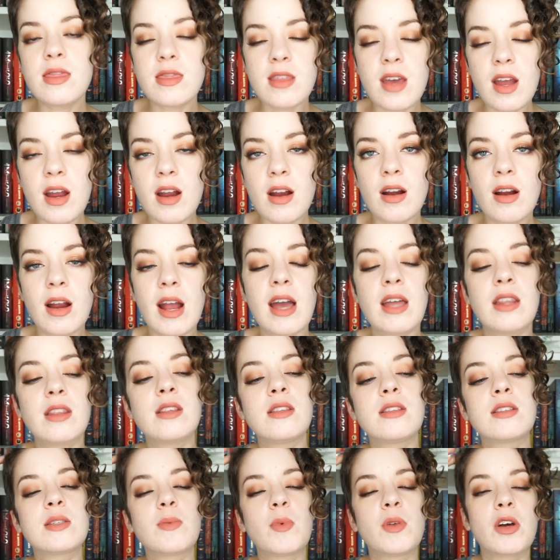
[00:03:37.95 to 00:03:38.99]
there
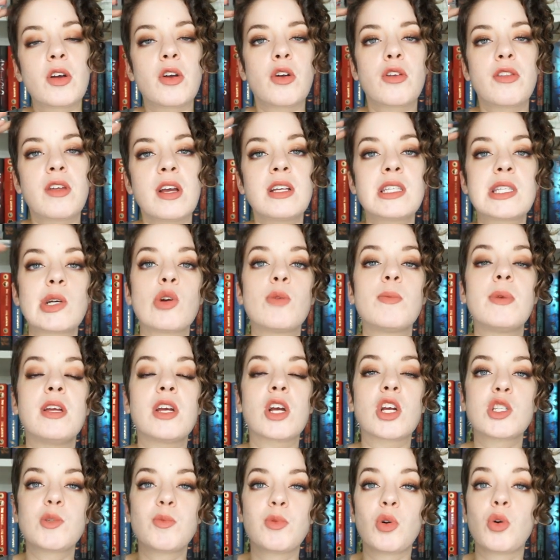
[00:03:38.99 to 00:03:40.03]
and some of the other things that were being
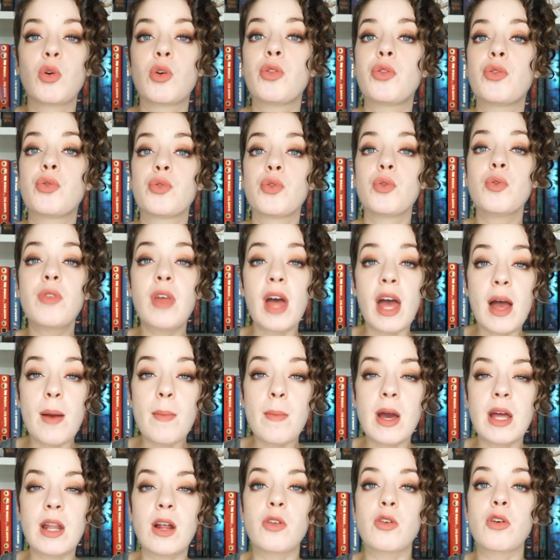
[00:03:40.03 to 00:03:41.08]
explored through them
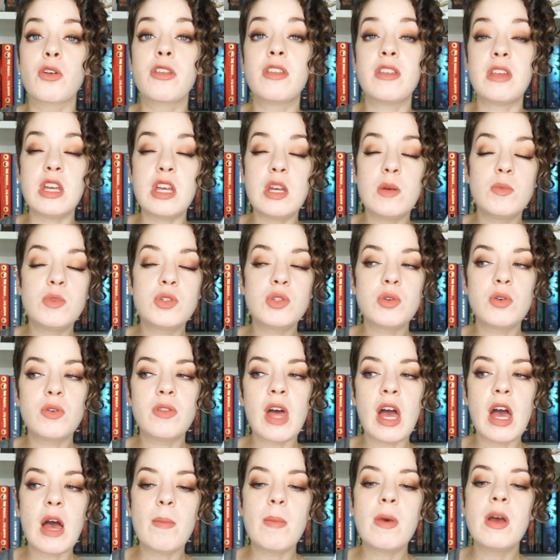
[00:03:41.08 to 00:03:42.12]
and other themes through
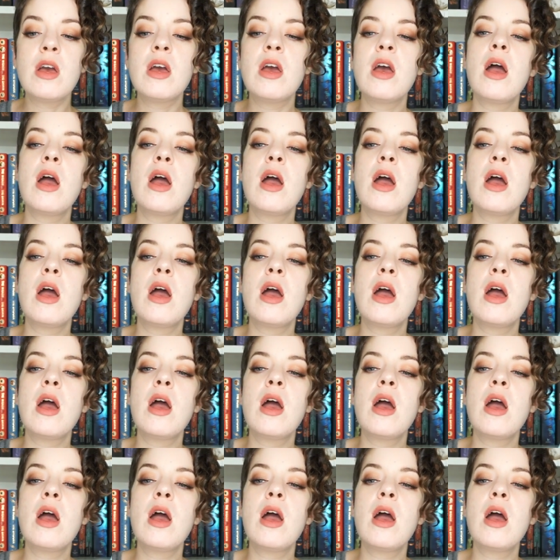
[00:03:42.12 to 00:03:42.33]
them.